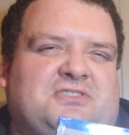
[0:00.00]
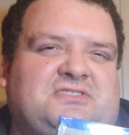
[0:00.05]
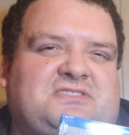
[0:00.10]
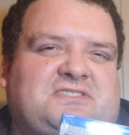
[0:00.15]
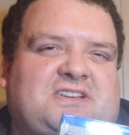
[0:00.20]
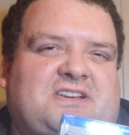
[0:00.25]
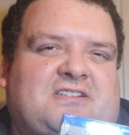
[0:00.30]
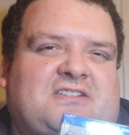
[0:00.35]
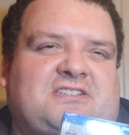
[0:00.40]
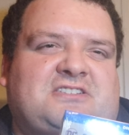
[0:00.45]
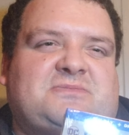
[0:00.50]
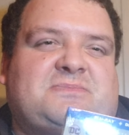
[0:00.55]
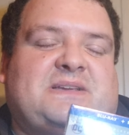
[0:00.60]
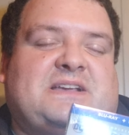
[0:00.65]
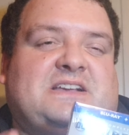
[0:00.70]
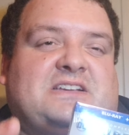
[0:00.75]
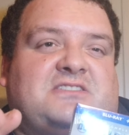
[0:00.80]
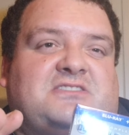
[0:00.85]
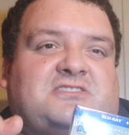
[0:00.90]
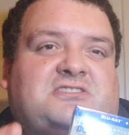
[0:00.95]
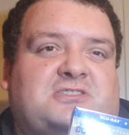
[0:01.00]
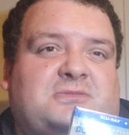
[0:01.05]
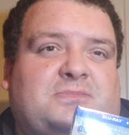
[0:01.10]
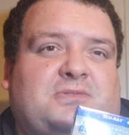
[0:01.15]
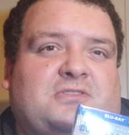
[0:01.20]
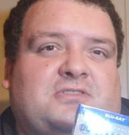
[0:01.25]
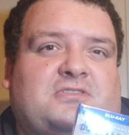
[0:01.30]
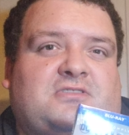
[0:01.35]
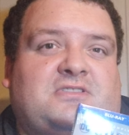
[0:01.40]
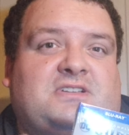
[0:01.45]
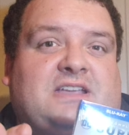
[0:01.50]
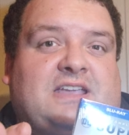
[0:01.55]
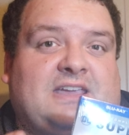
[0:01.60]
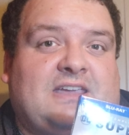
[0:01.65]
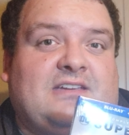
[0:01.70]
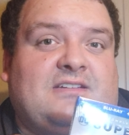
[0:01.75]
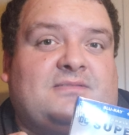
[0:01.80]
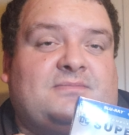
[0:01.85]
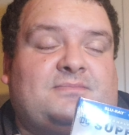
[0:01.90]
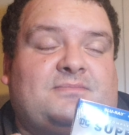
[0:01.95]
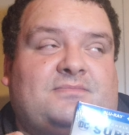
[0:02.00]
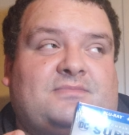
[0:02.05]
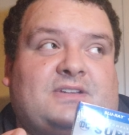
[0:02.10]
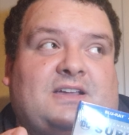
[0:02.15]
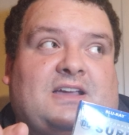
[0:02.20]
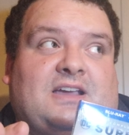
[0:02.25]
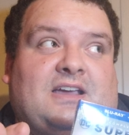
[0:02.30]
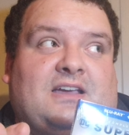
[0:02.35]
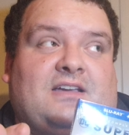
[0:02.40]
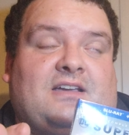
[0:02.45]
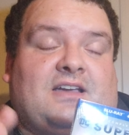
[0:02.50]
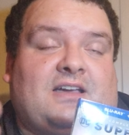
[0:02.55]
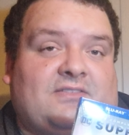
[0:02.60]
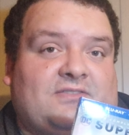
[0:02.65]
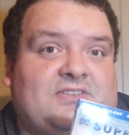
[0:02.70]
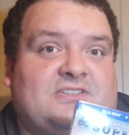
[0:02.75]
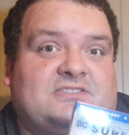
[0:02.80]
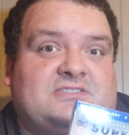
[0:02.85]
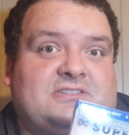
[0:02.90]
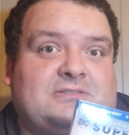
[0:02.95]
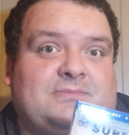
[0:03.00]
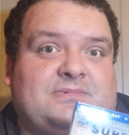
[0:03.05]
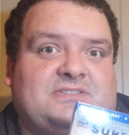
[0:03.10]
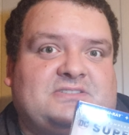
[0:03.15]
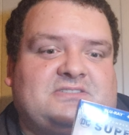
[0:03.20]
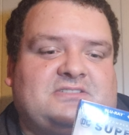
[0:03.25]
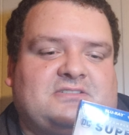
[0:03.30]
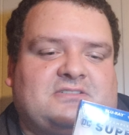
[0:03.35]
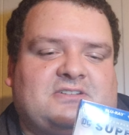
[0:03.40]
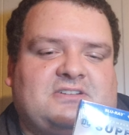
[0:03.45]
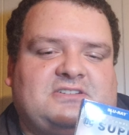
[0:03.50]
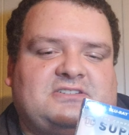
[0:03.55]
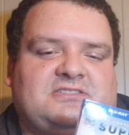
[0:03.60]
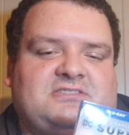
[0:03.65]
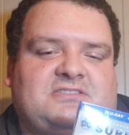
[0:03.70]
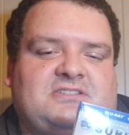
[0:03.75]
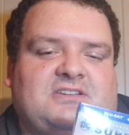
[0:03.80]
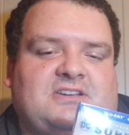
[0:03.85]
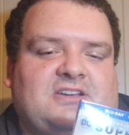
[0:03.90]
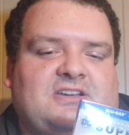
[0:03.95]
serious because Supergirl can obviously be serious.